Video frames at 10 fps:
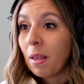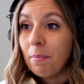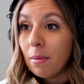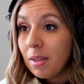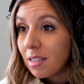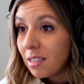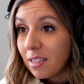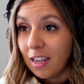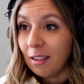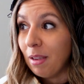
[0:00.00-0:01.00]
Maybe it's
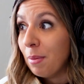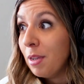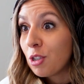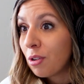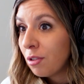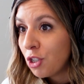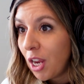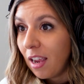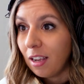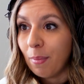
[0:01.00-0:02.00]
knitting, maybe it's
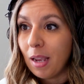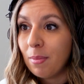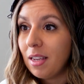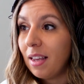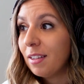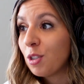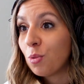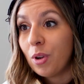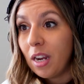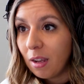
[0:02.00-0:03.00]
crocheting, maybe it's
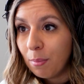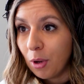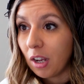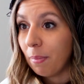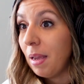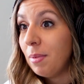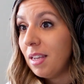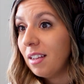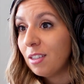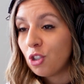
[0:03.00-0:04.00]
reading a book,
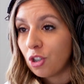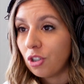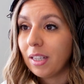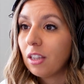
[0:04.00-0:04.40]
maybe it's journal.